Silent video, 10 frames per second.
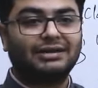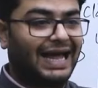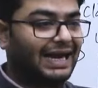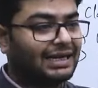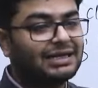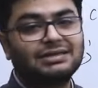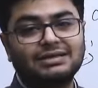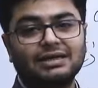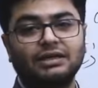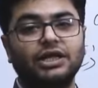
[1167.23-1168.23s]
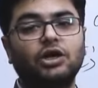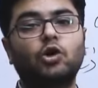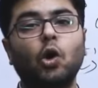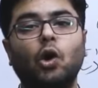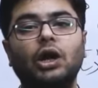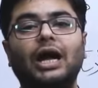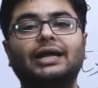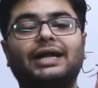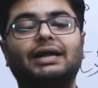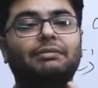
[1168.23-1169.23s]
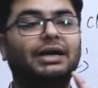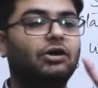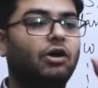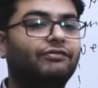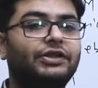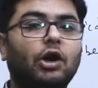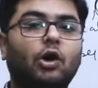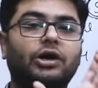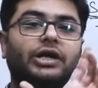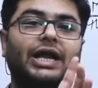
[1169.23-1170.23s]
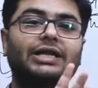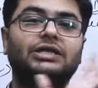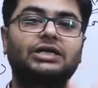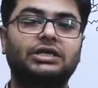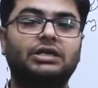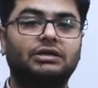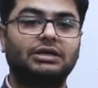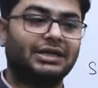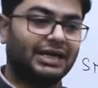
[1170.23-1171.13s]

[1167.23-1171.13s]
That is the goal attainment of the organization.